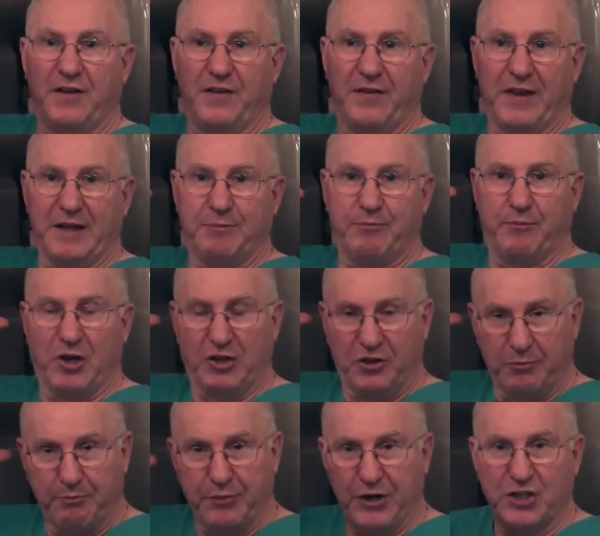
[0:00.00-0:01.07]
that
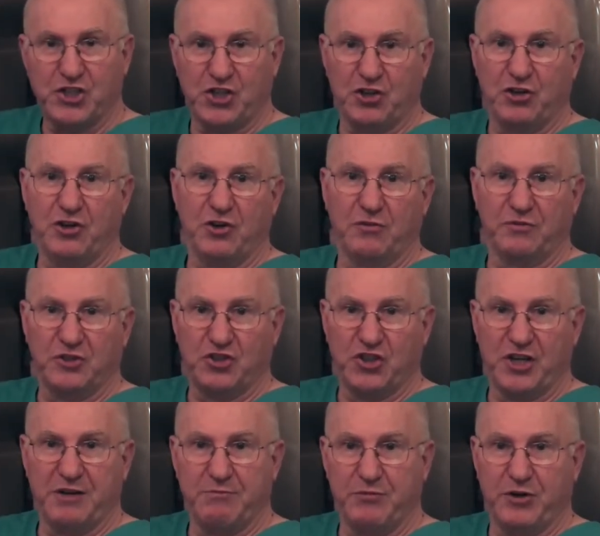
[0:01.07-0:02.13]
the pressure of the
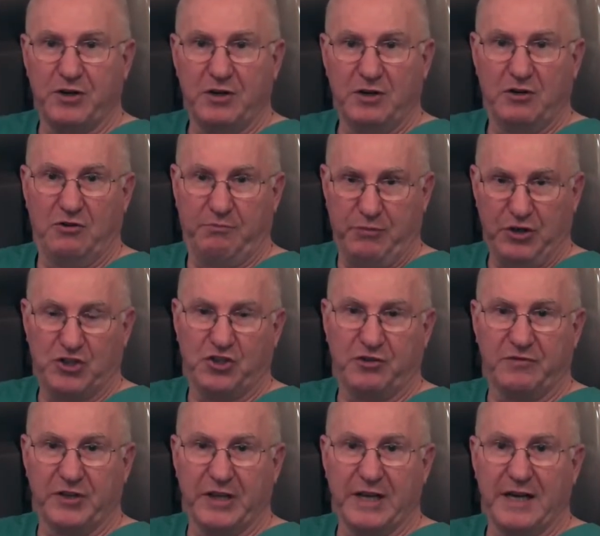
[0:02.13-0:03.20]
chamber, pressure
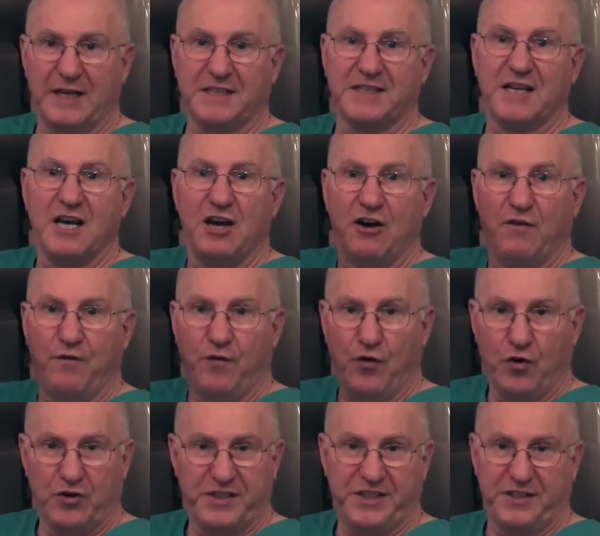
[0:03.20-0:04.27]
of the gas,
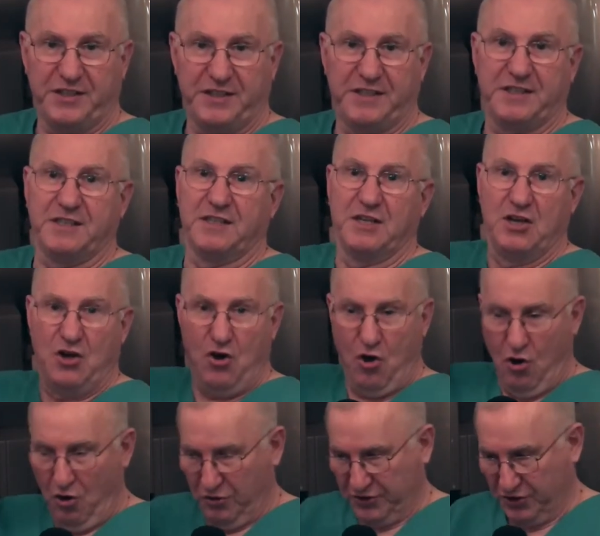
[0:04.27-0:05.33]
forces
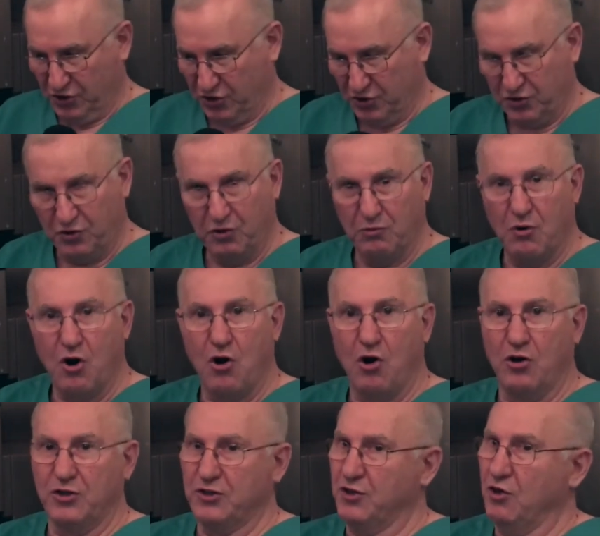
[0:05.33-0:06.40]
oxygen to go
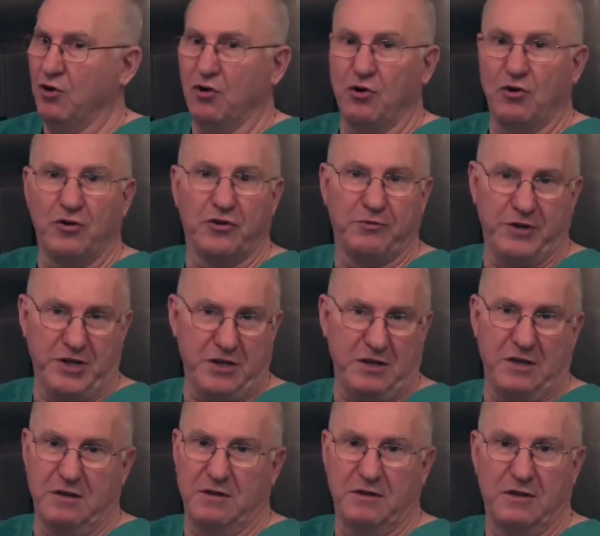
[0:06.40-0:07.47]
all the
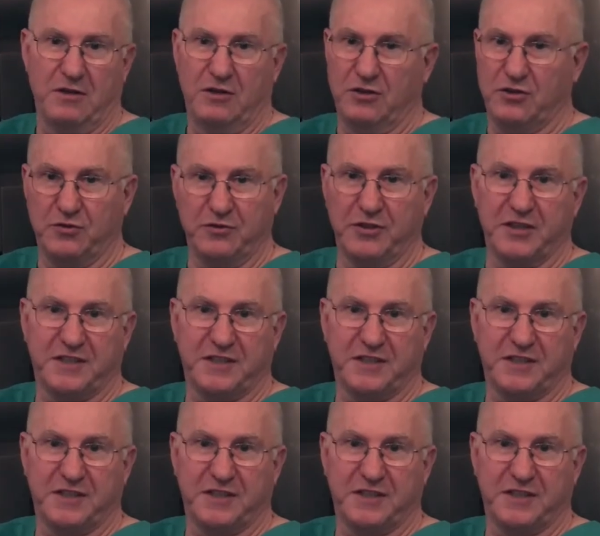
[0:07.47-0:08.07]
way to the